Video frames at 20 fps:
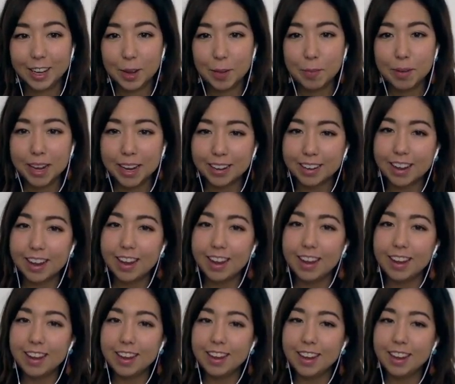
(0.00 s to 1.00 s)
Like,
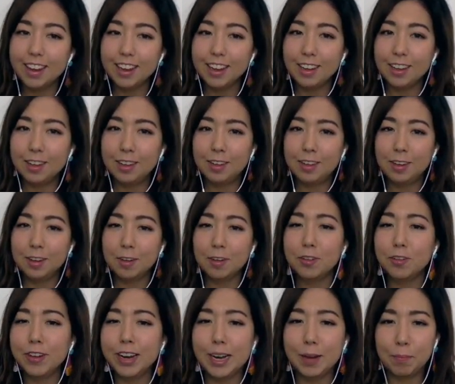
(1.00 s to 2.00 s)
they don't
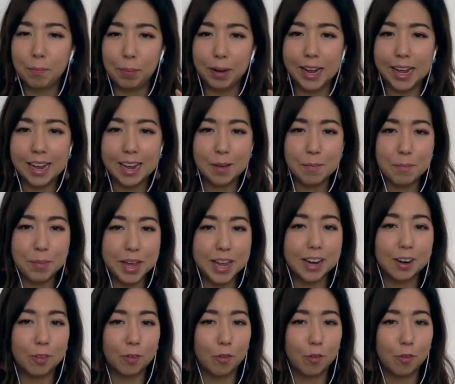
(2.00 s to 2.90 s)
really play a big